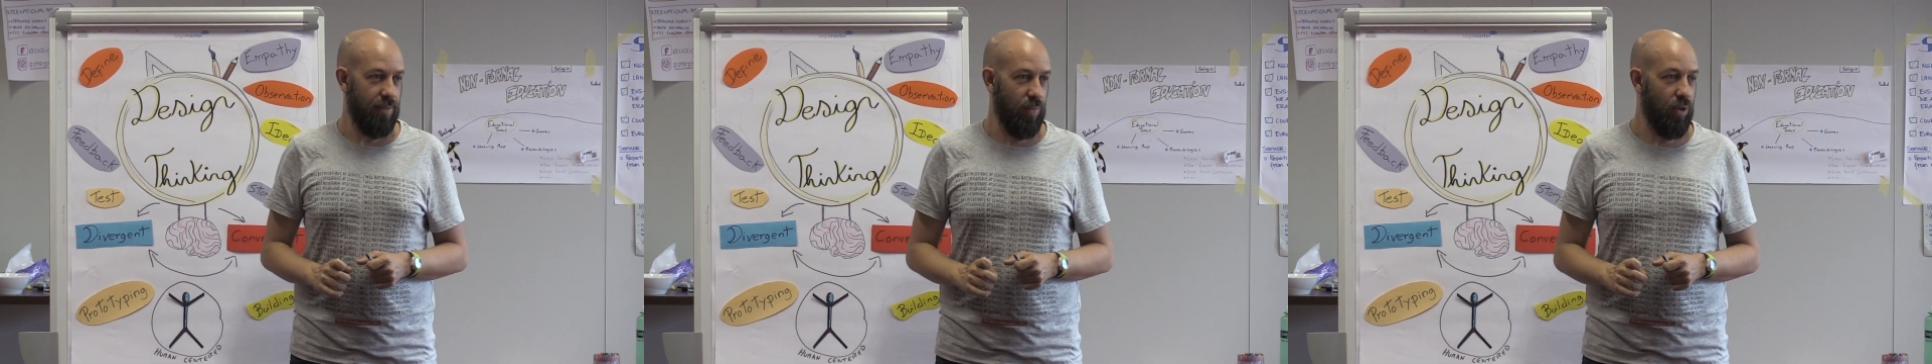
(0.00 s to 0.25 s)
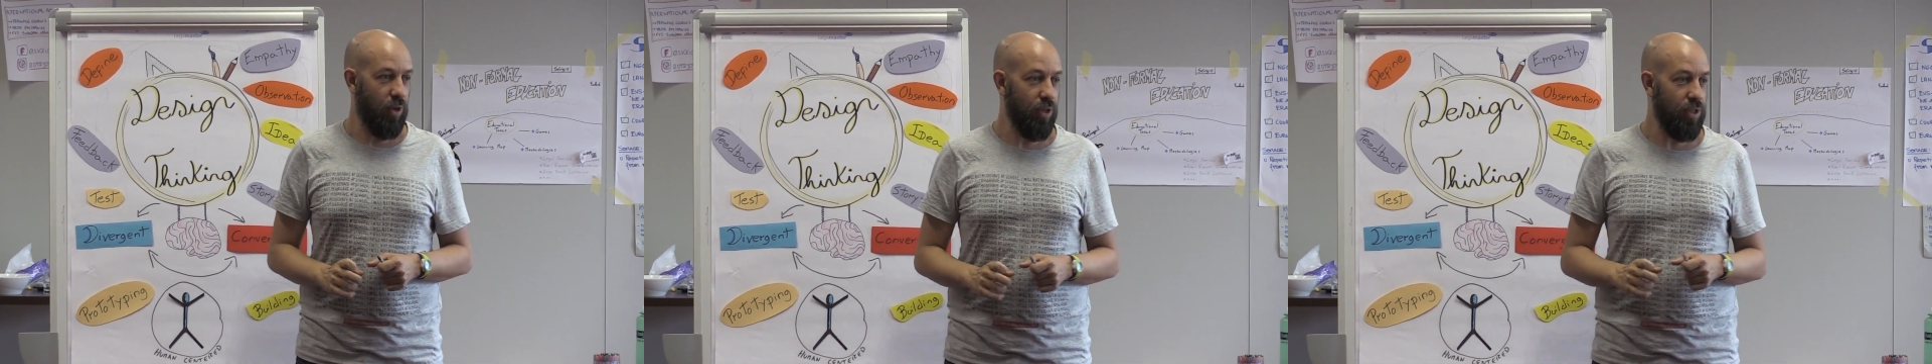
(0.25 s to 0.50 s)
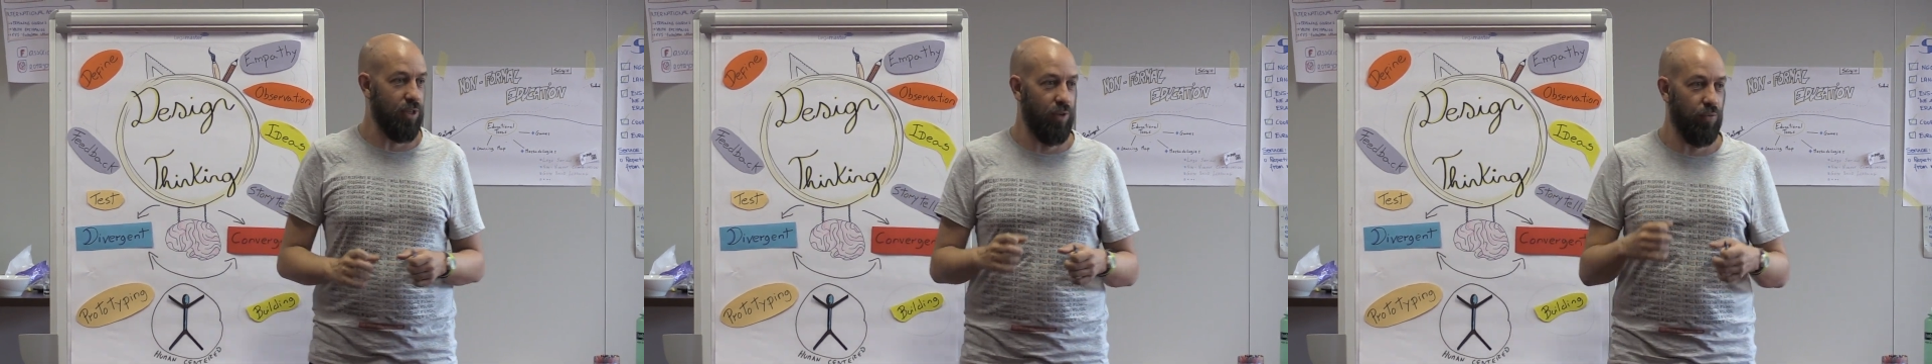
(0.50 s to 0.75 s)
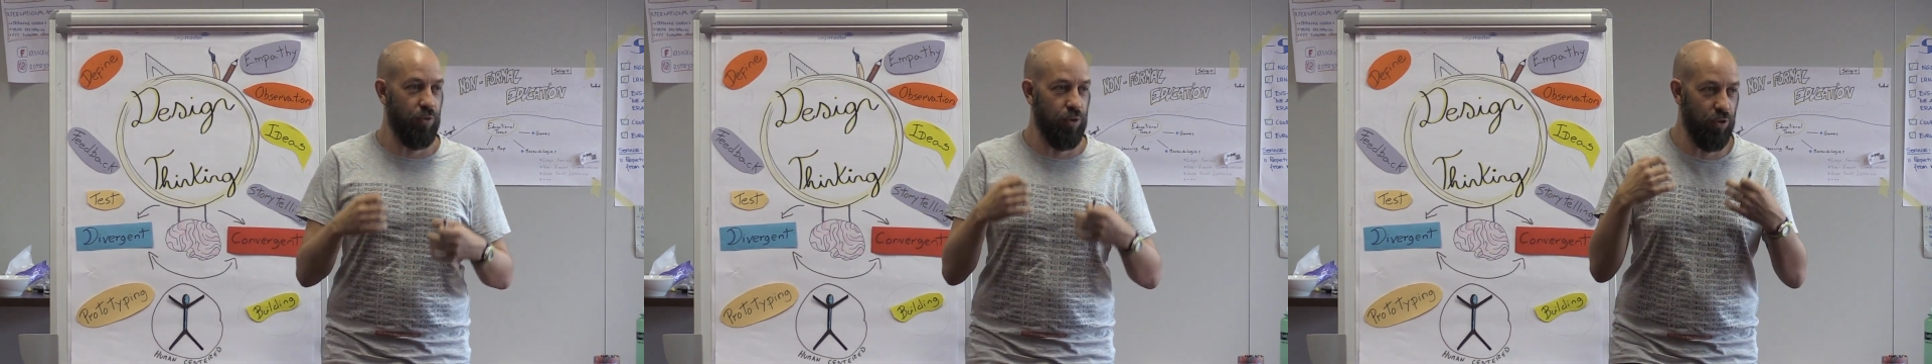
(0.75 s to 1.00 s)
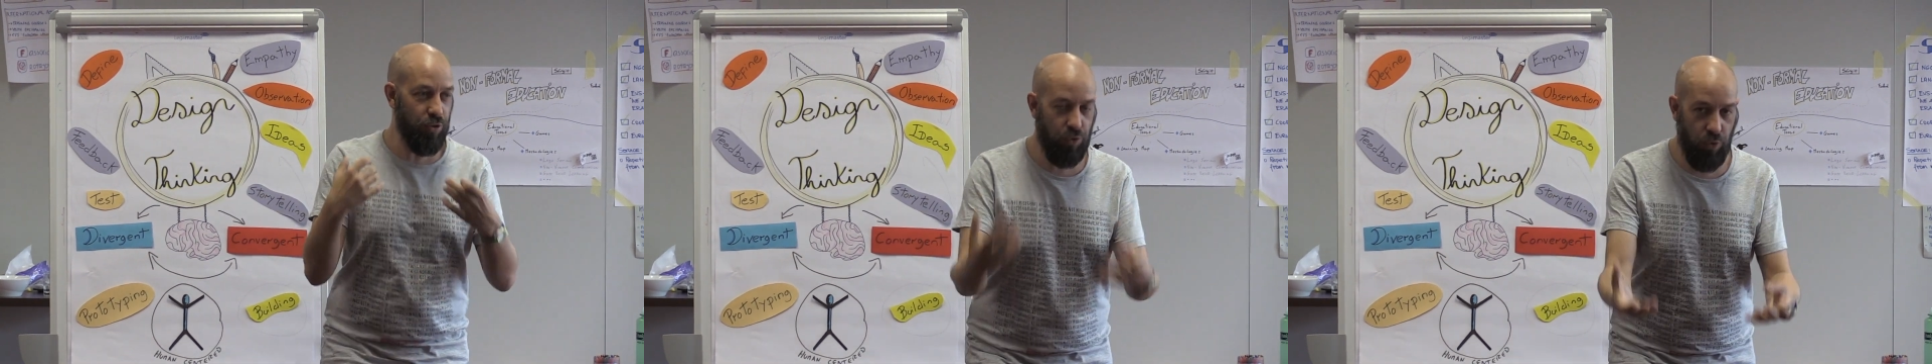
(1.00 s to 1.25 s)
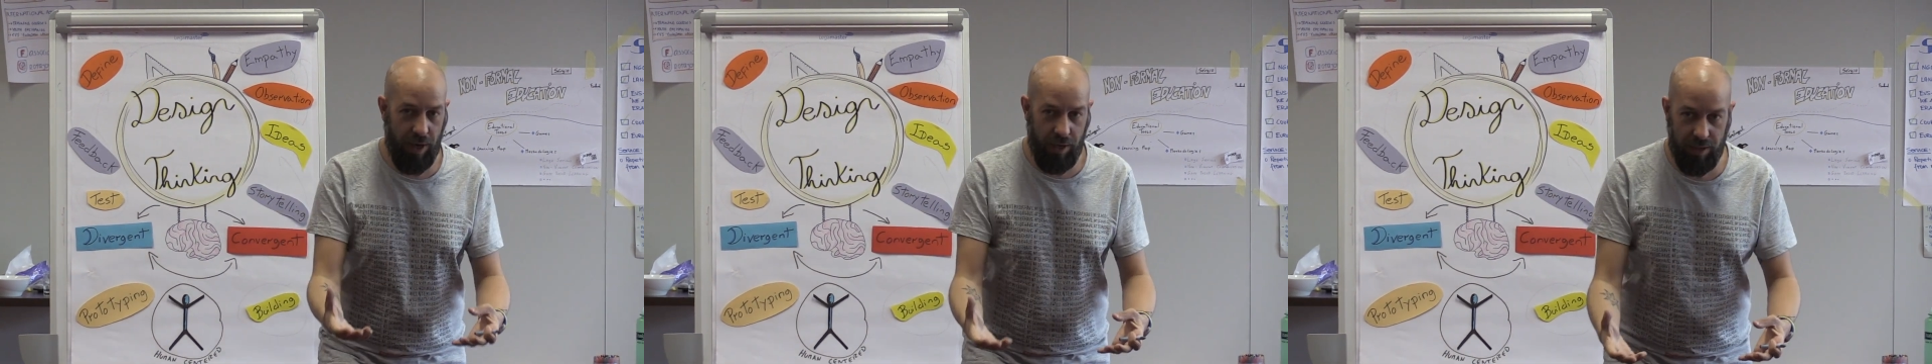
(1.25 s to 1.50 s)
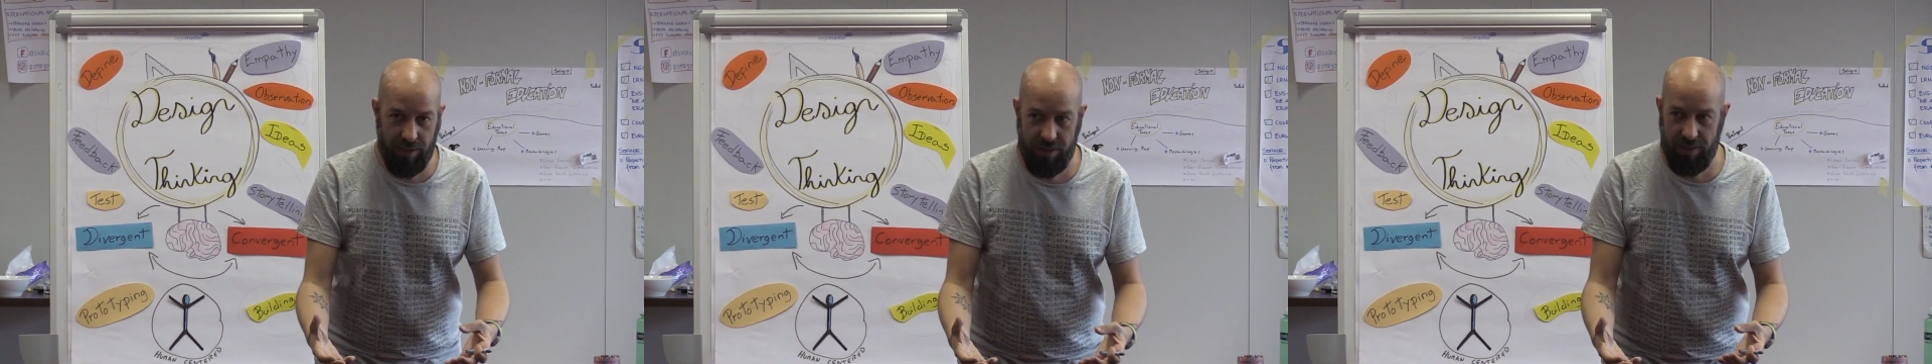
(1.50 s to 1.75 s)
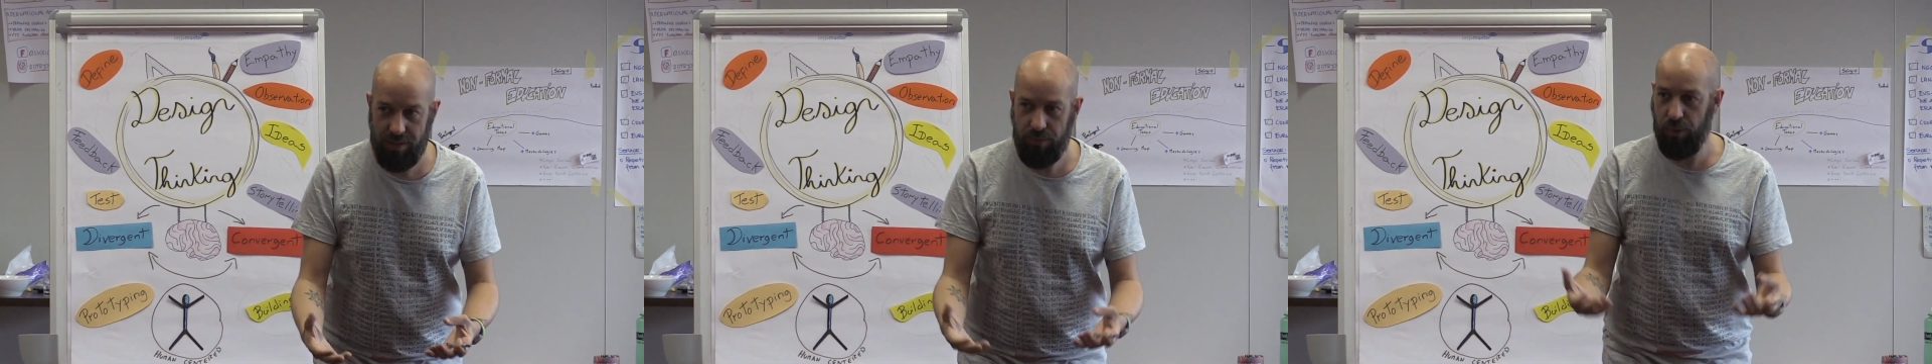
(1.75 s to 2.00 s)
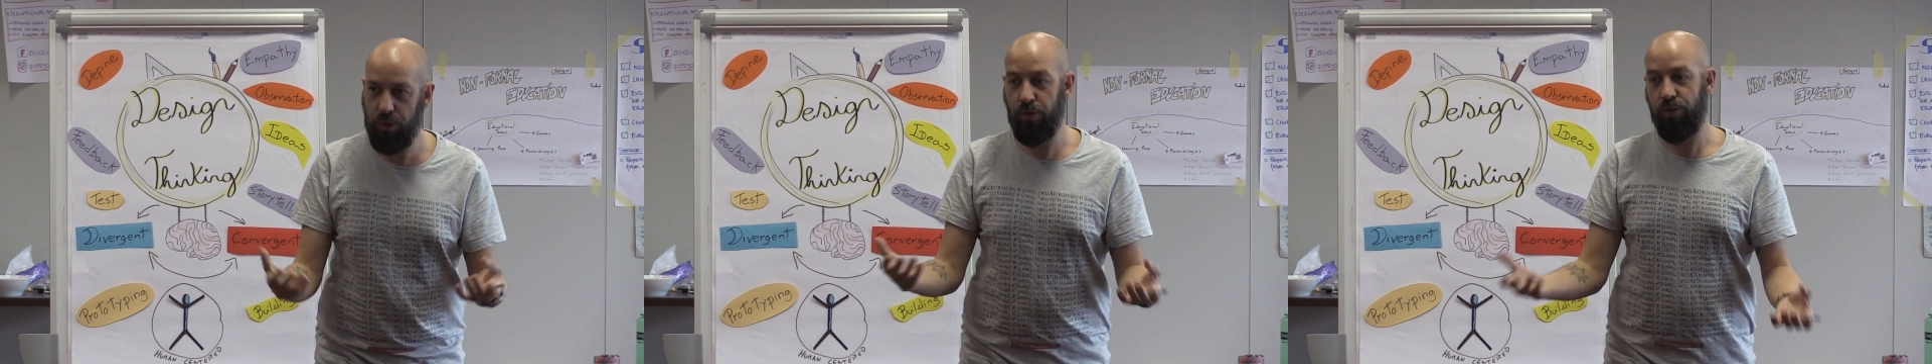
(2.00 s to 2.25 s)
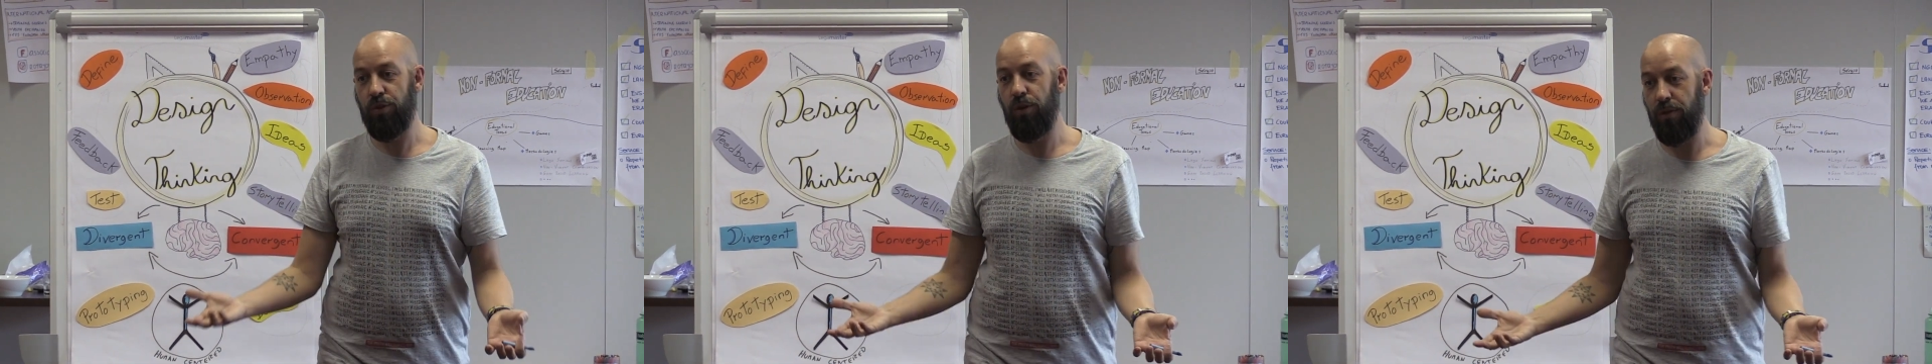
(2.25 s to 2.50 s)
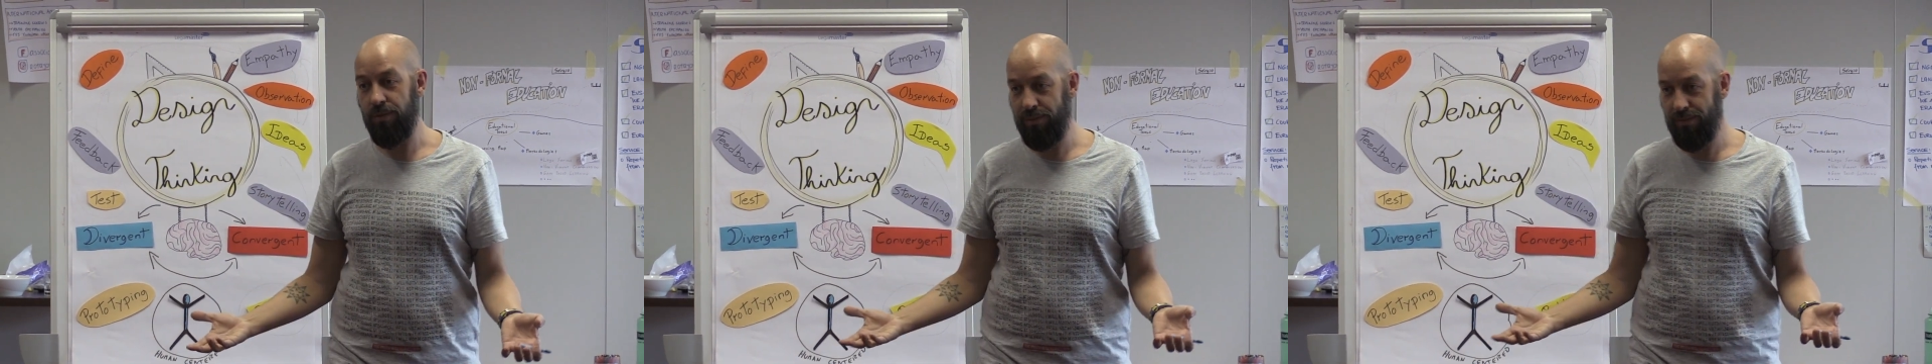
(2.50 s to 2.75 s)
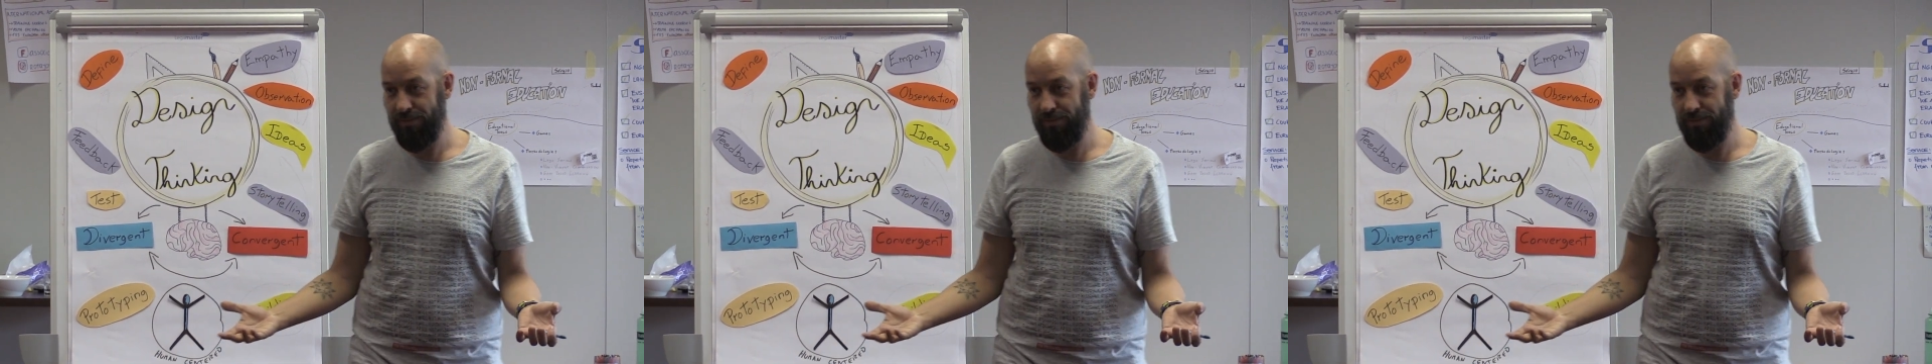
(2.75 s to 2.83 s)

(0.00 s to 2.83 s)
Because if we don't try it, we don't know.